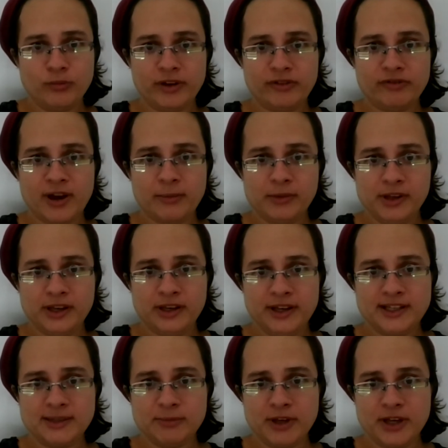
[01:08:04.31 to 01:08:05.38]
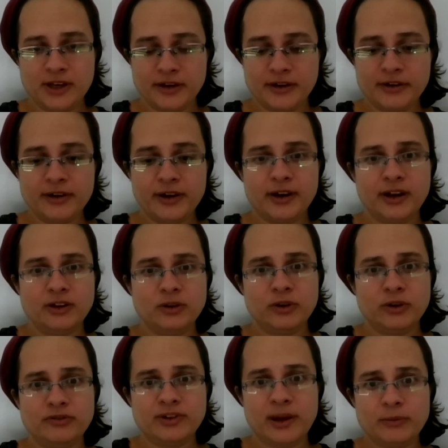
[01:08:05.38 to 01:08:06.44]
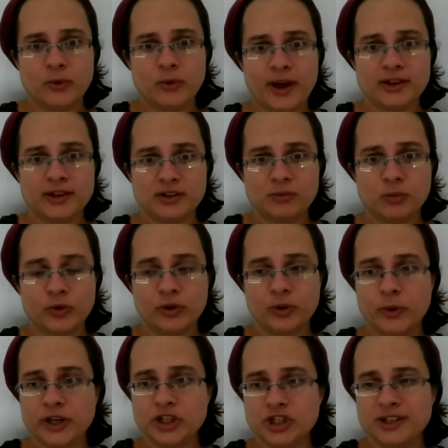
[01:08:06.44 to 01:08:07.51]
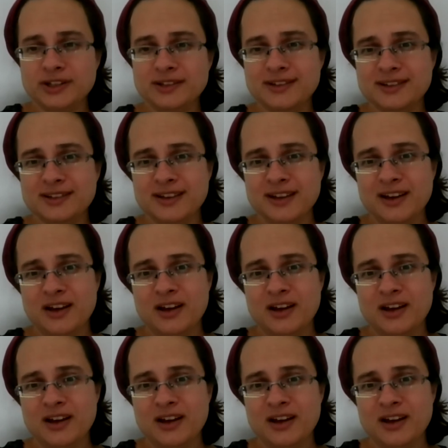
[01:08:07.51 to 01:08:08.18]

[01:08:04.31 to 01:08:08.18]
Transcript: My family needs me here, and I don't have time to answer more questions.